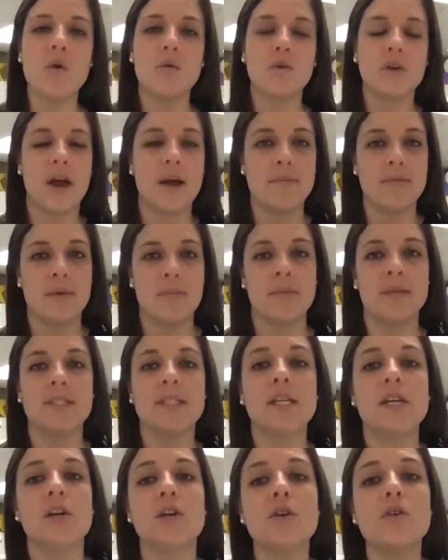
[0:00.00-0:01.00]
and grab the
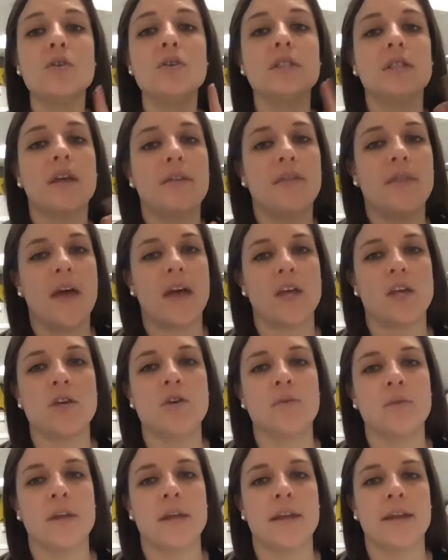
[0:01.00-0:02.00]
materials that
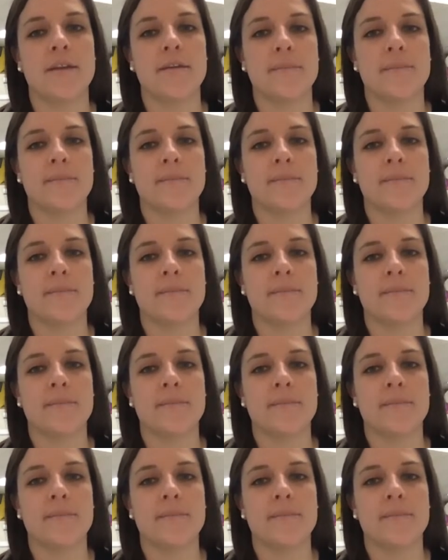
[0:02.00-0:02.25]
you need.